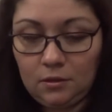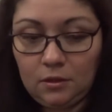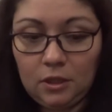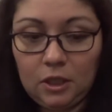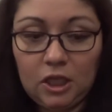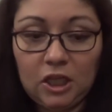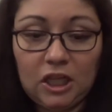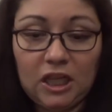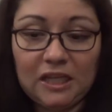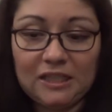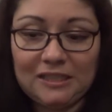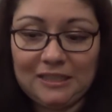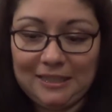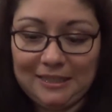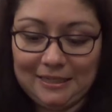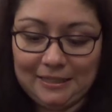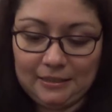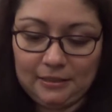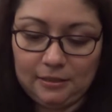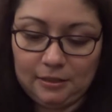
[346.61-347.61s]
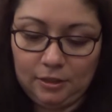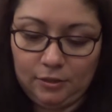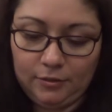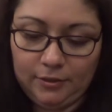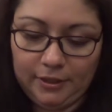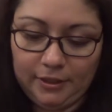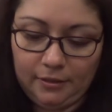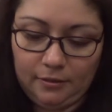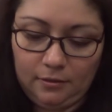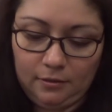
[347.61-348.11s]
glossiness to
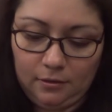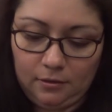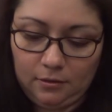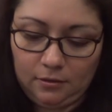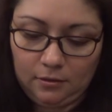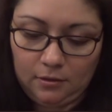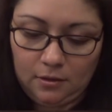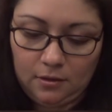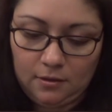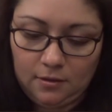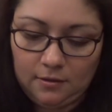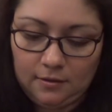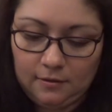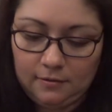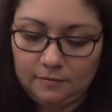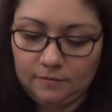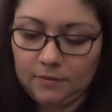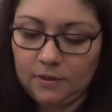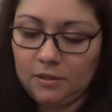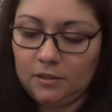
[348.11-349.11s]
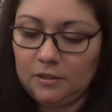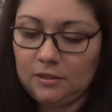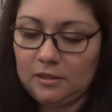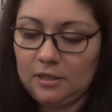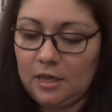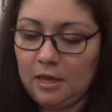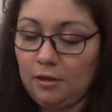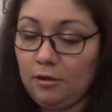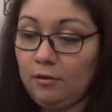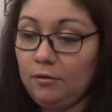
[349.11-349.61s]
it. This is
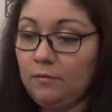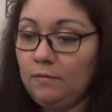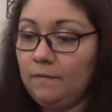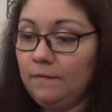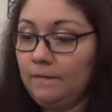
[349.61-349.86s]
cute.